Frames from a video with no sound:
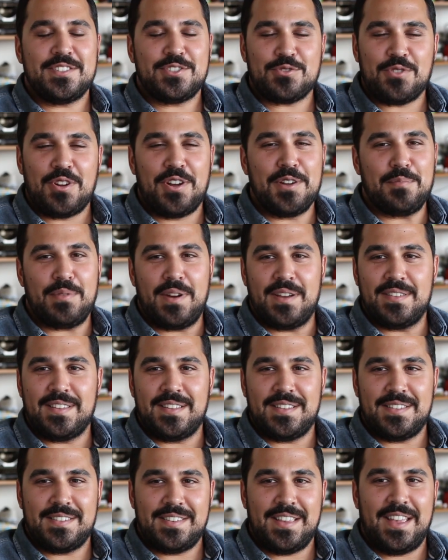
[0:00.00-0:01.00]
a strong
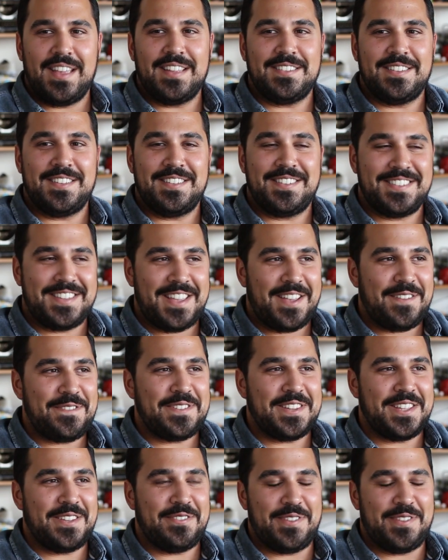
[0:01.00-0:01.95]
presence, and it's definitely